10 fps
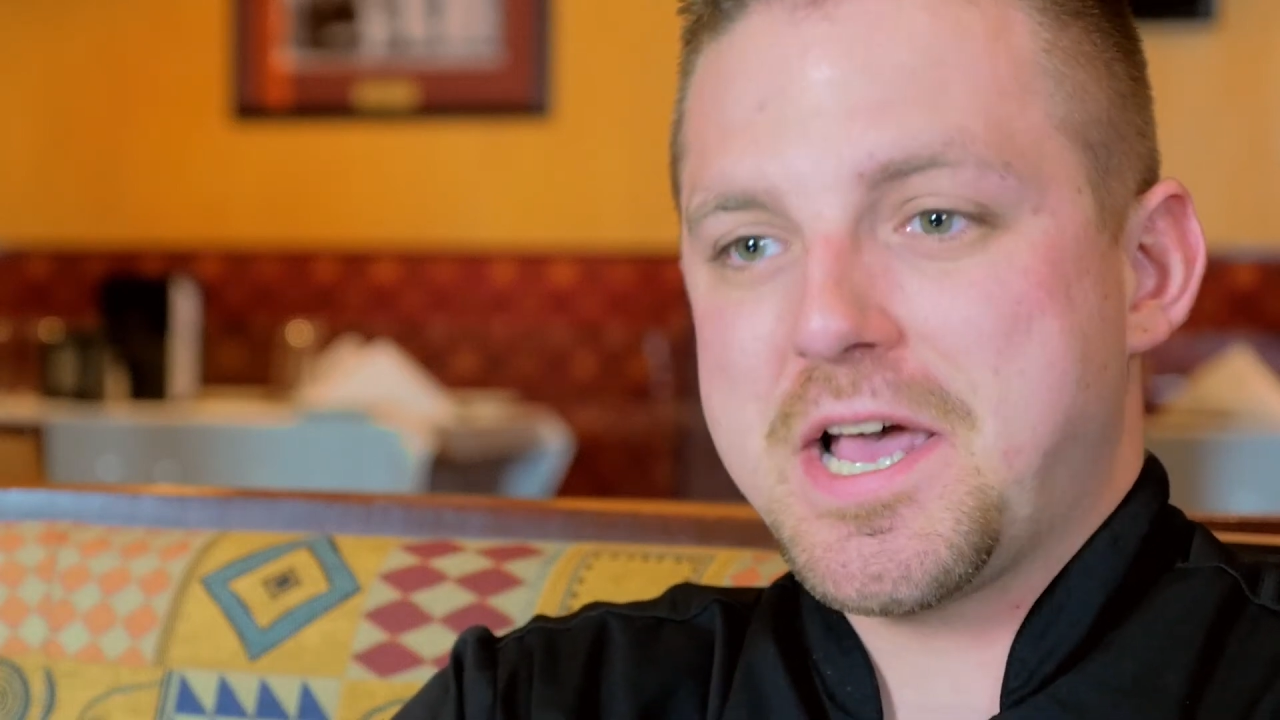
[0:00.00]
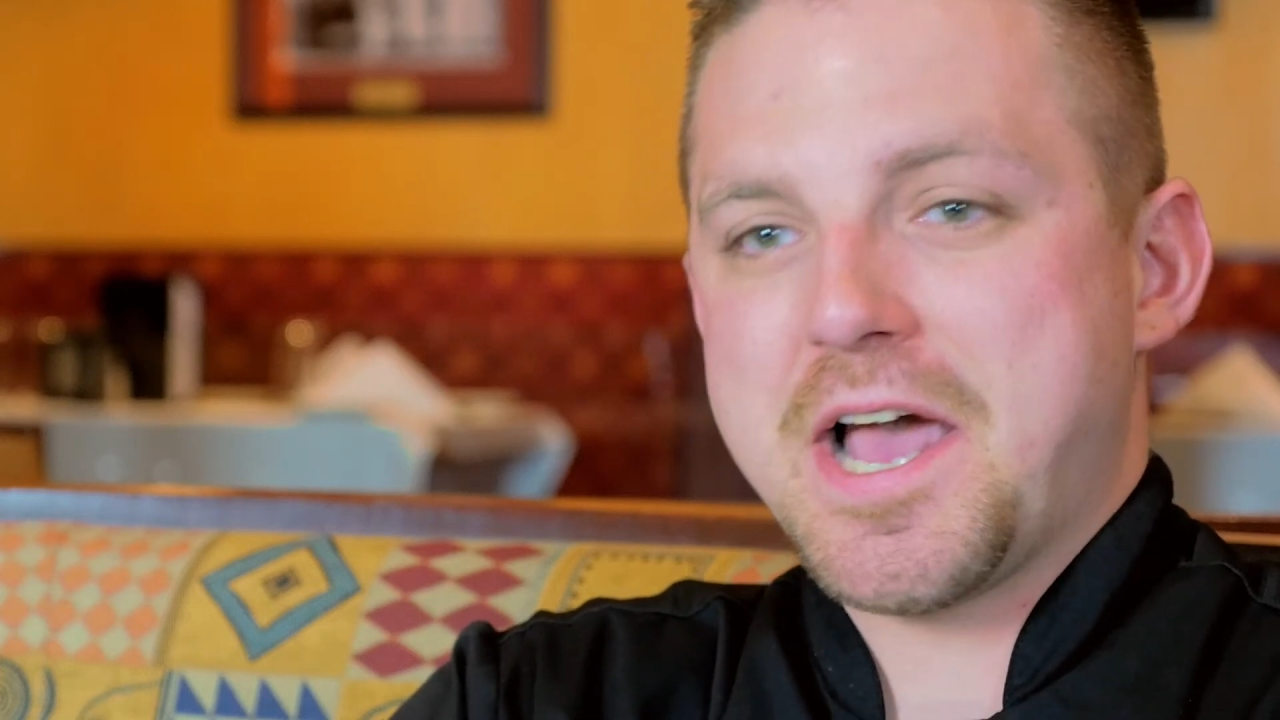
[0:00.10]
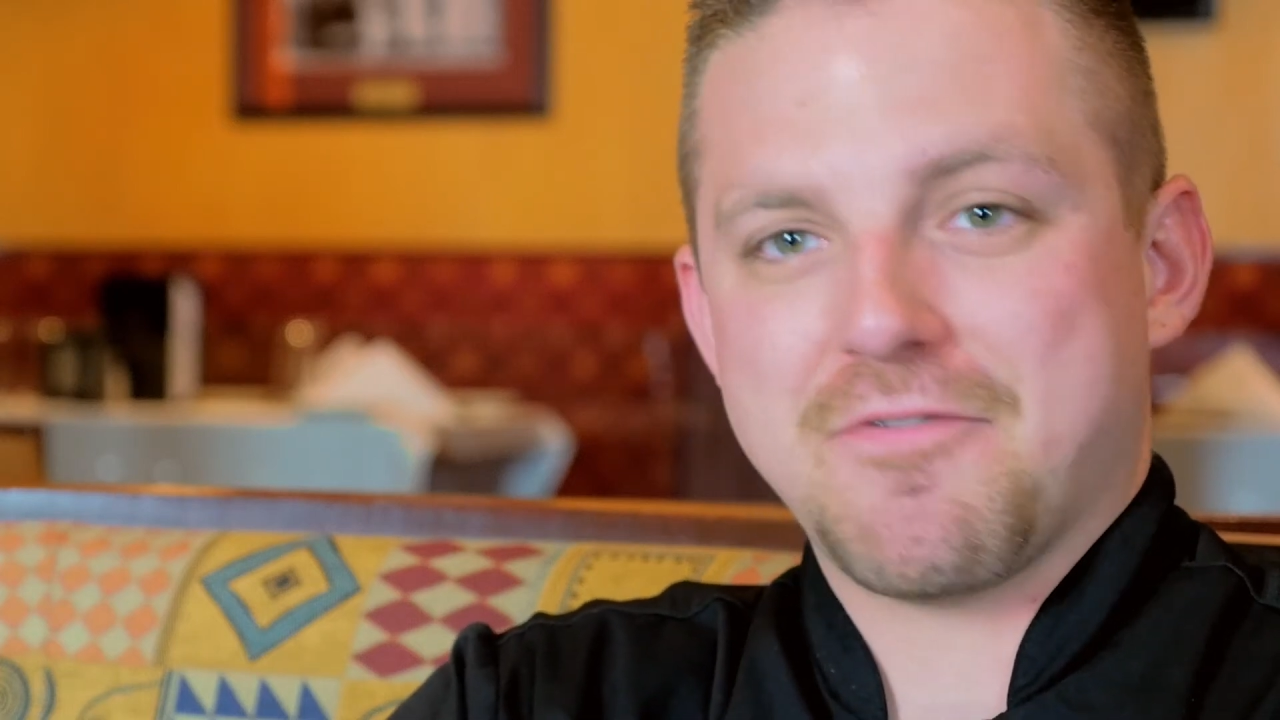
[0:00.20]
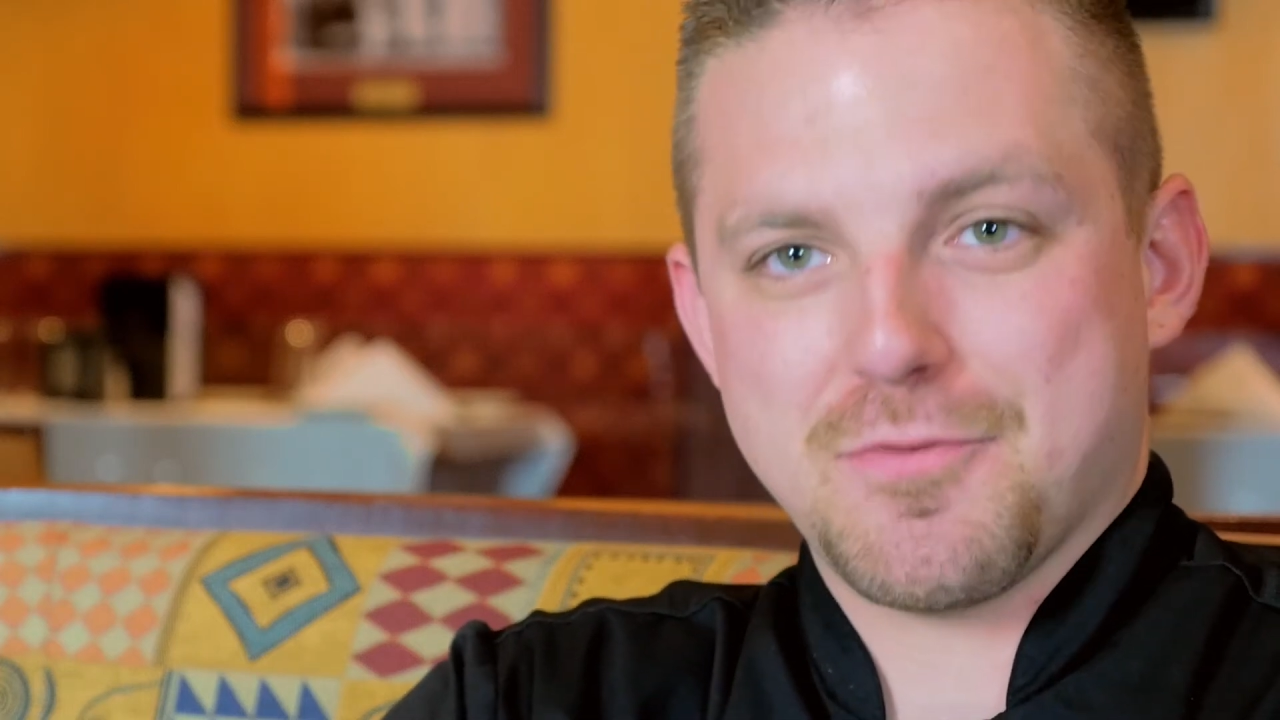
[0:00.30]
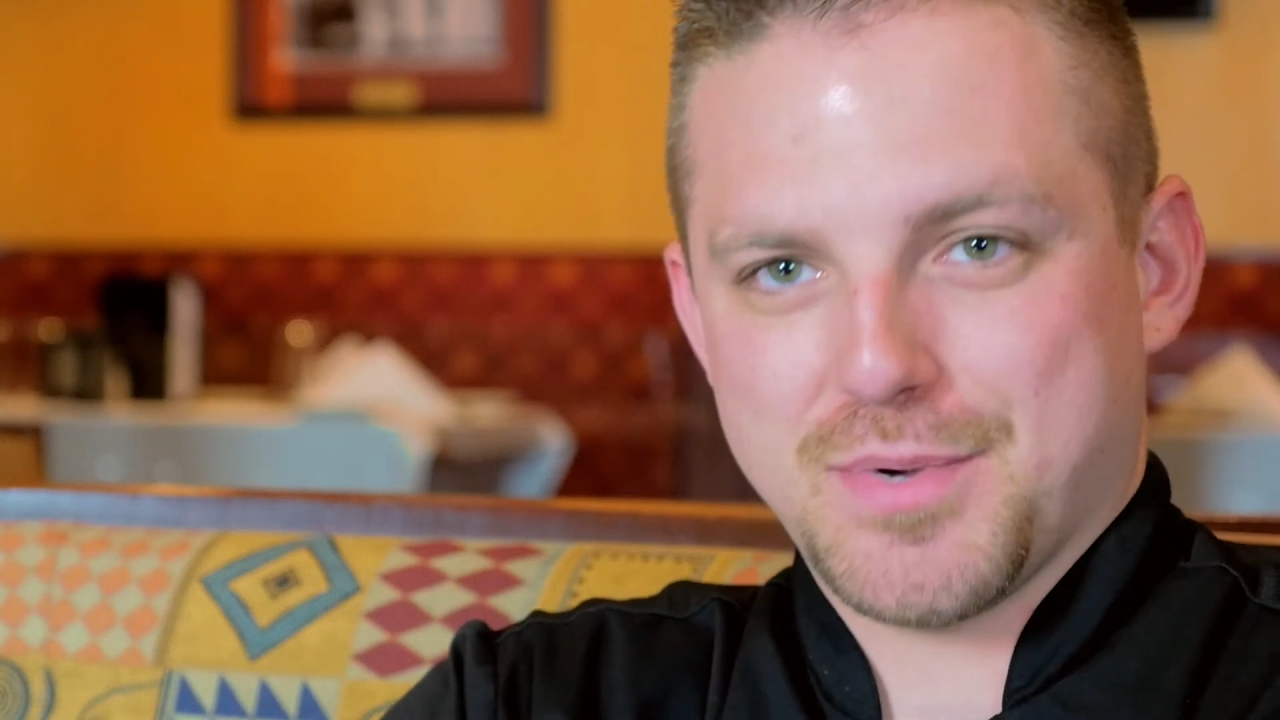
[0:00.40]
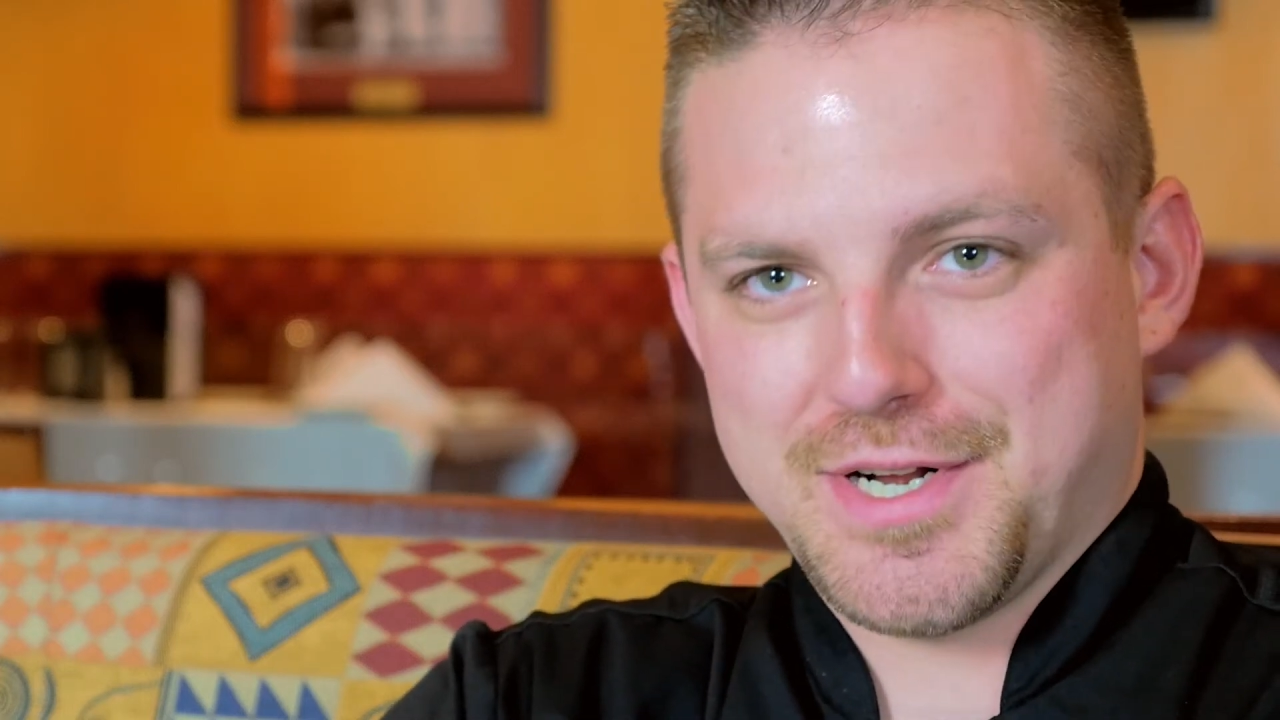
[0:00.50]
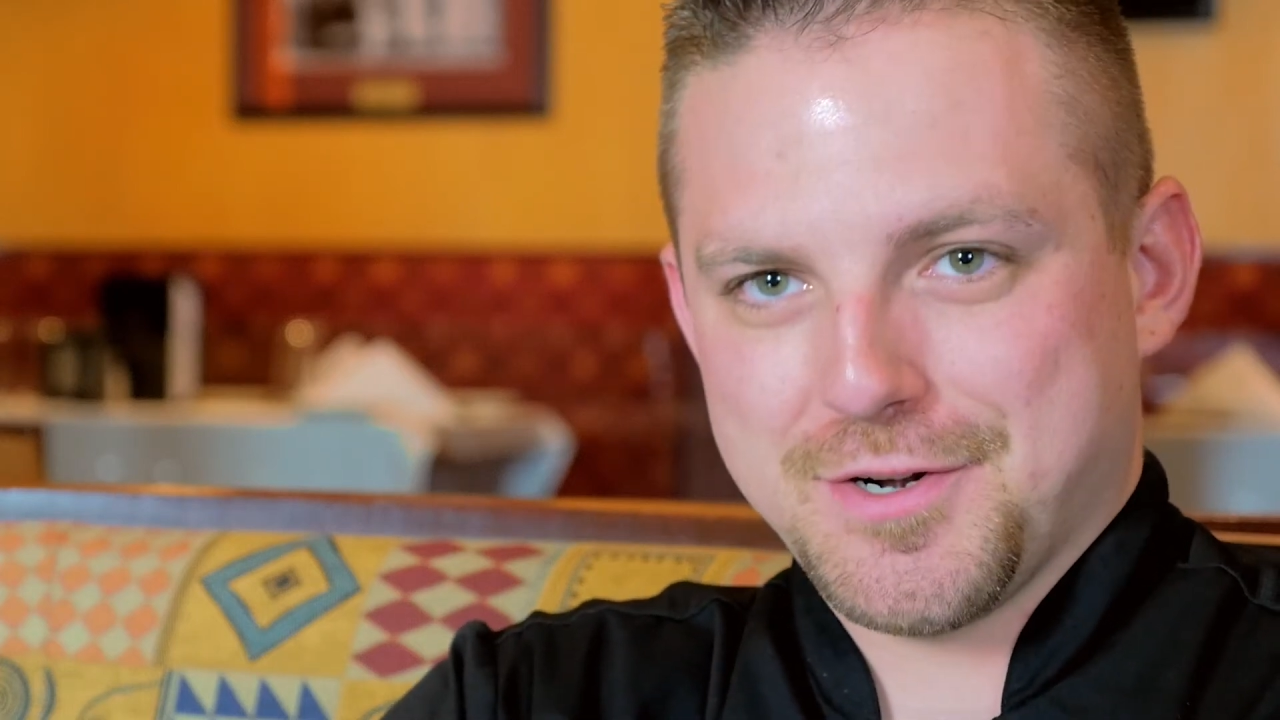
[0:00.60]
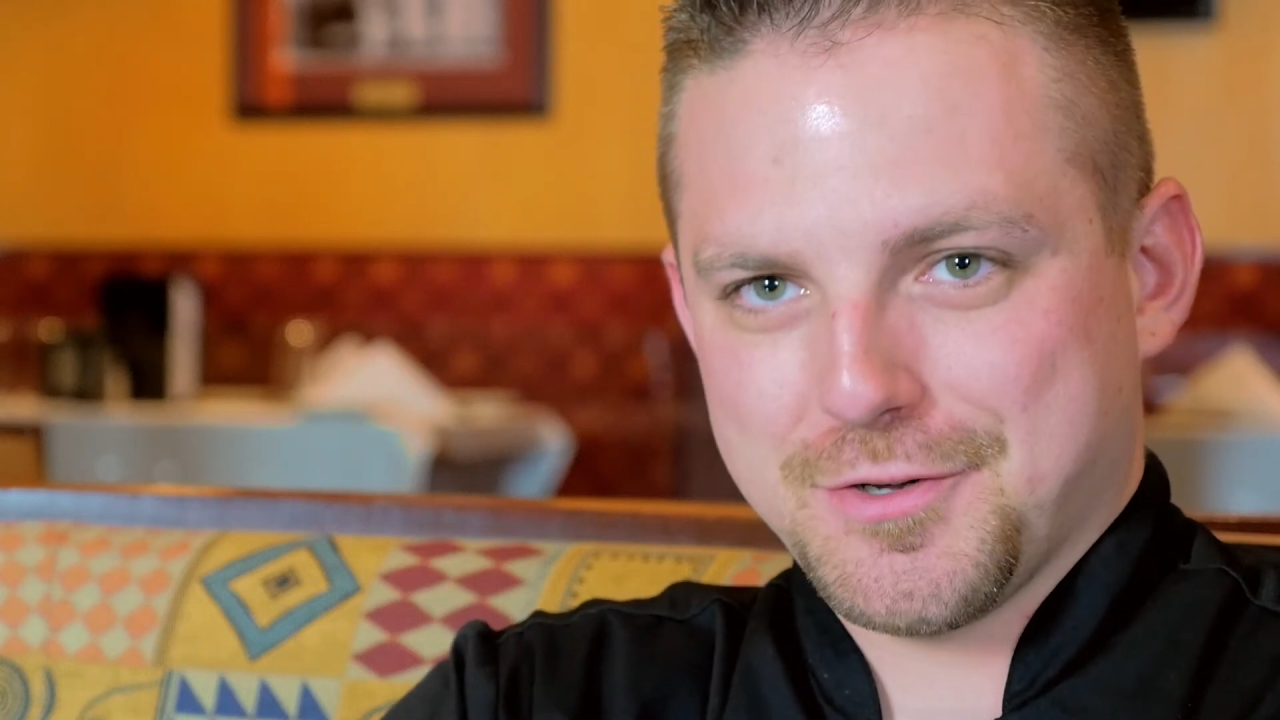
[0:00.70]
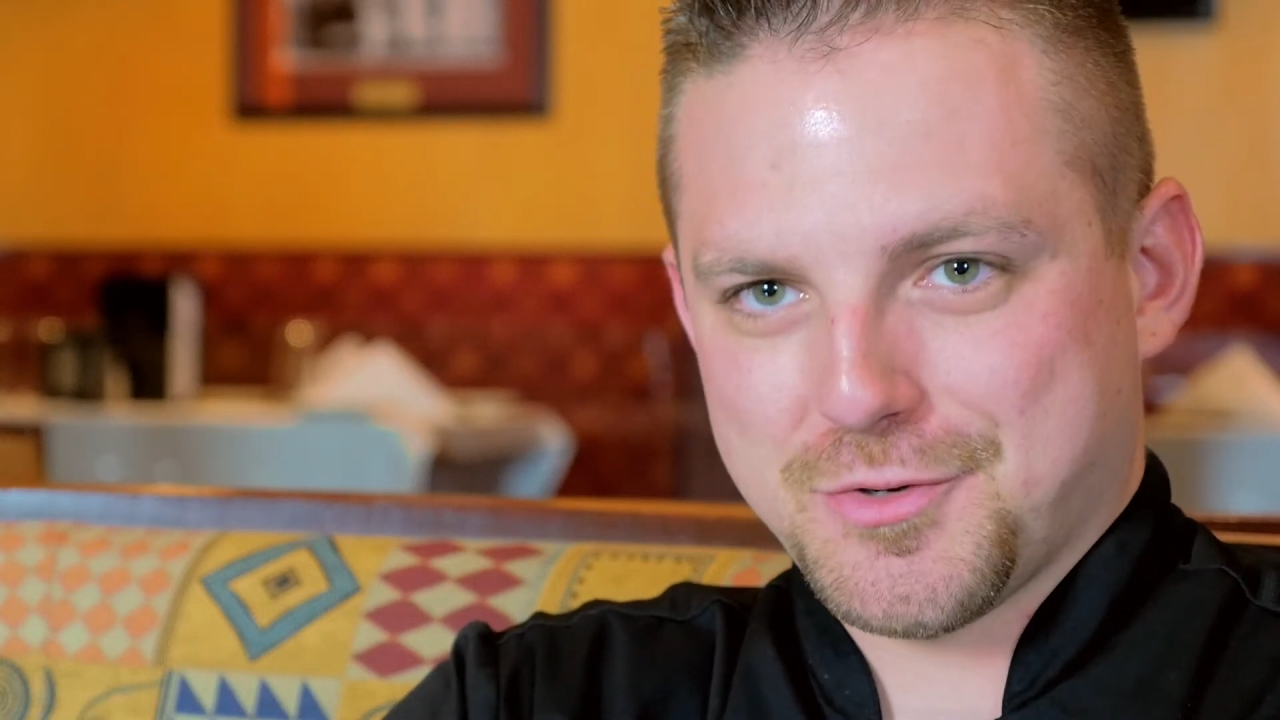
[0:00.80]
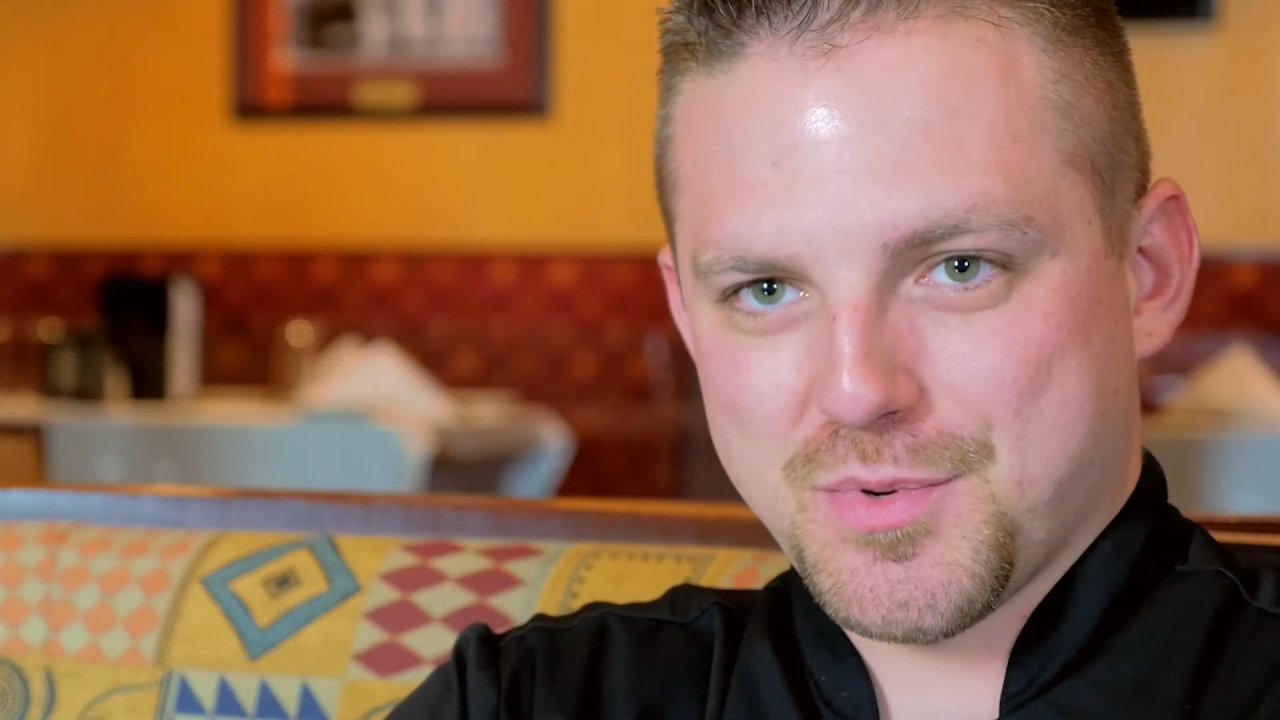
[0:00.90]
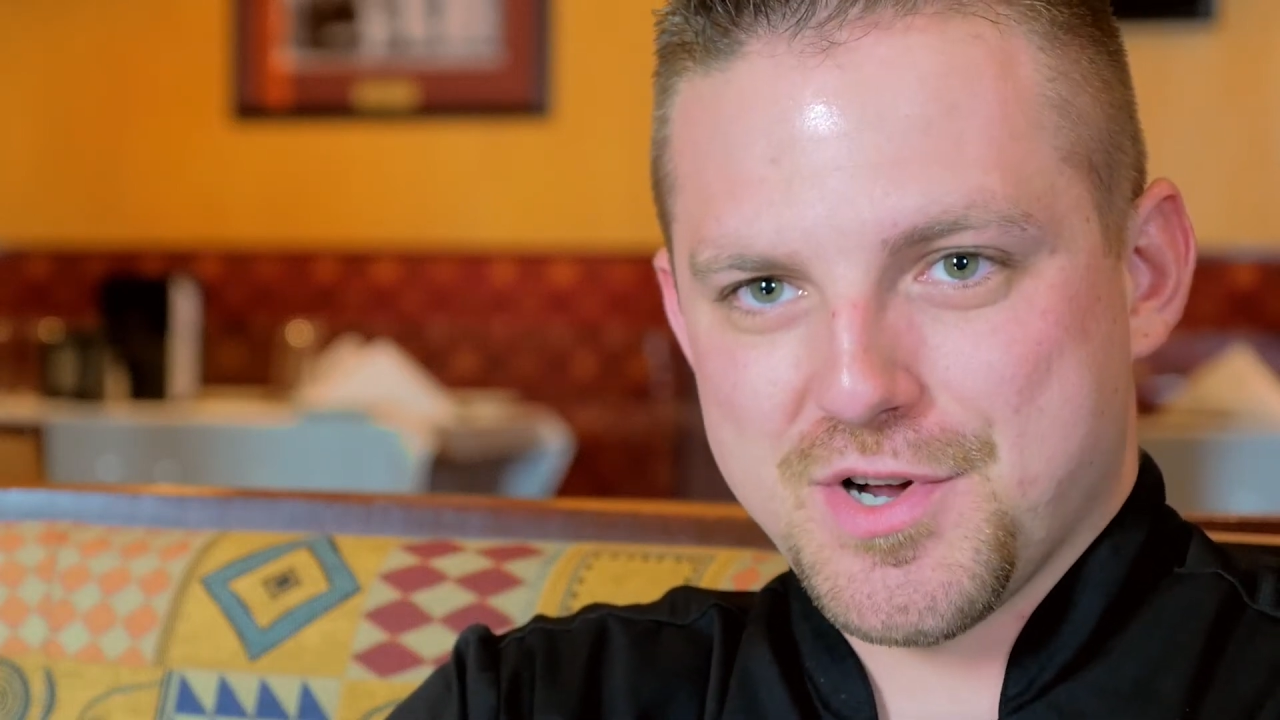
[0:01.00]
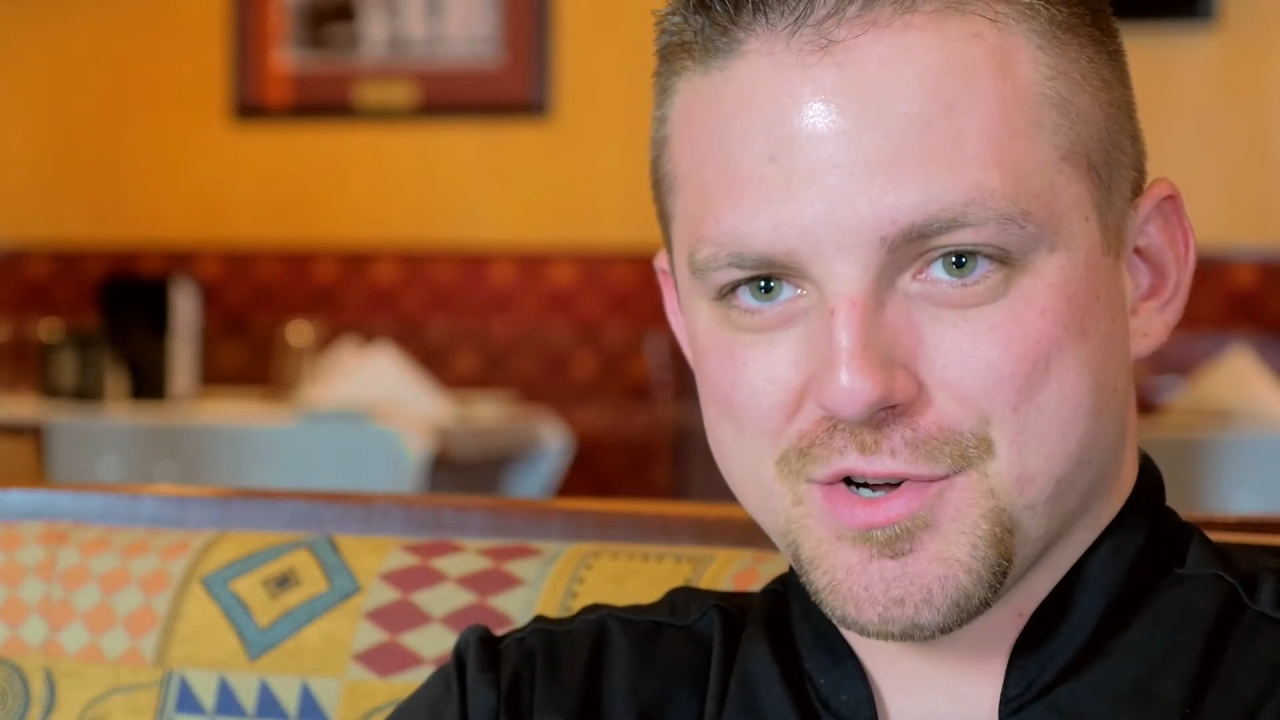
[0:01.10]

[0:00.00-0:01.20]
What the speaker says: everybody knows what